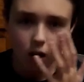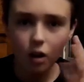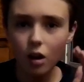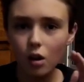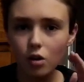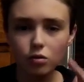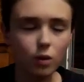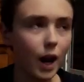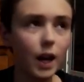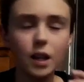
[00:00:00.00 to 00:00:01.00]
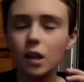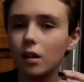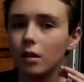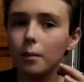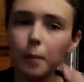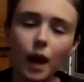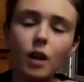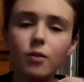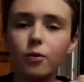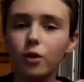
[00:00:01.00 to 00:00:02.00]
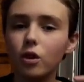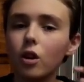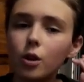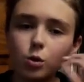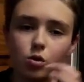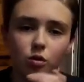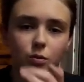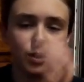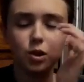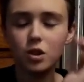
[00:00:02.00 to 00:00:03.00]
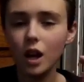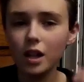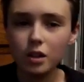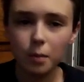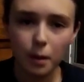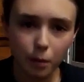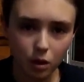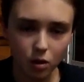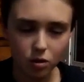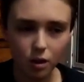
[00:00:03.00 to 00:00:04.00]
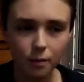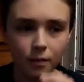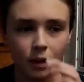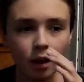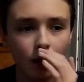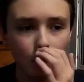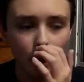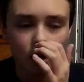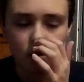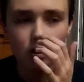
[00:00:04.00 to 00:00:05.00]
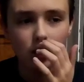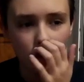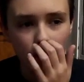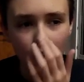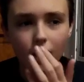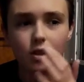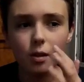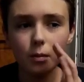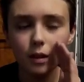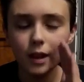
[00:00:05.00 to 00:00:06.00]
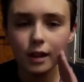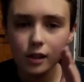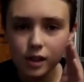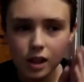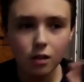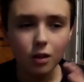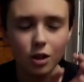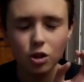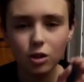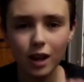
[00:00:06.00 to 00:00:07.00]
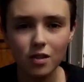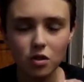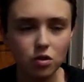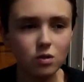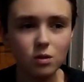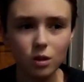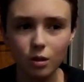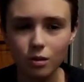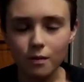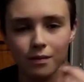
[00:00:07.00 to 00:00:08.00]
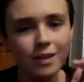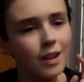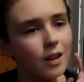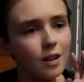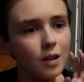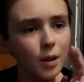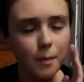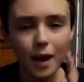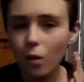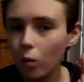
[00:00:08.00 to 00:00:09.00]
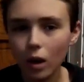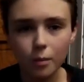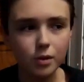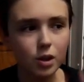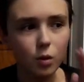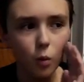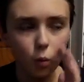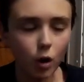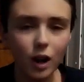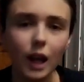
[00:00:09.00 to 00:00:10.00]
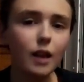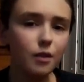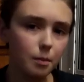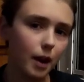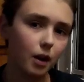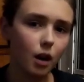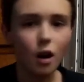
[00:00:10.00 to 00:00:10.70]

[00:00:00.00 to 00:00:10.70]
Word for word: are a great bait for all sorts of fish. Tons of people use them. But I just want to tell you guys some little secret tricks that you can use to make worms work even better.